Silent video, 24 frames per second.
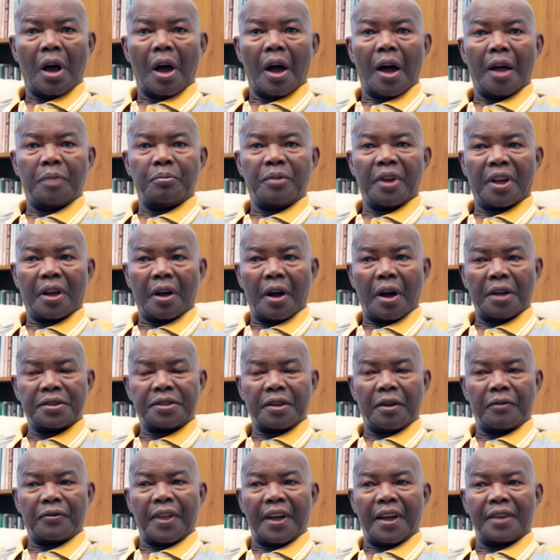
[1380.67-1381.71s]
And because
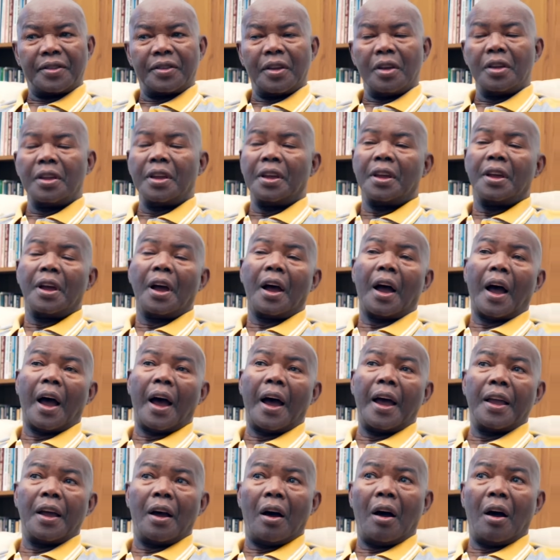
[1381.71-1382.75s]
of that,
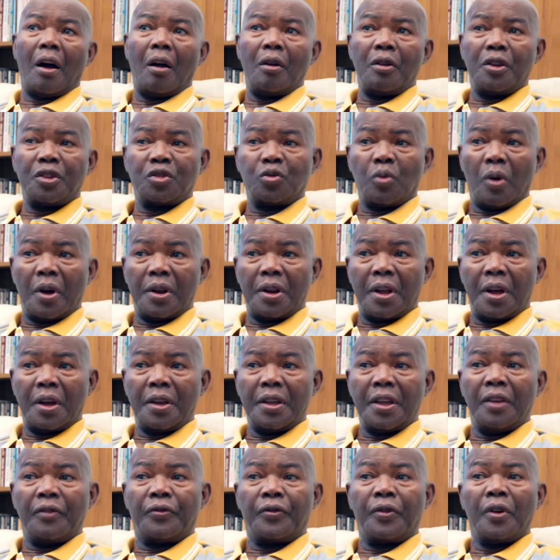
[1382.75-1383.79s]
I always wonder
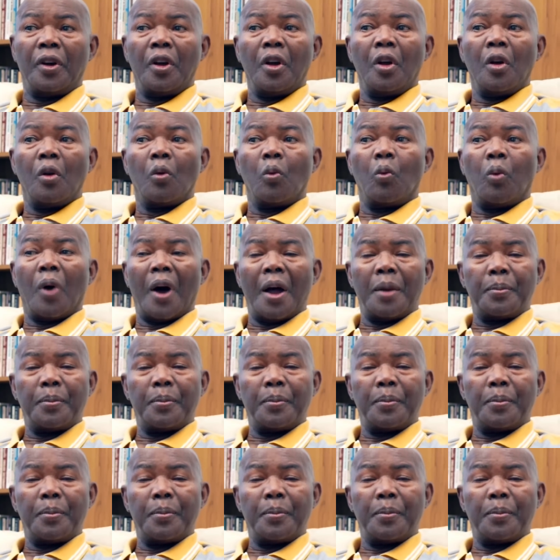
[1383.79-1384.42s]
if one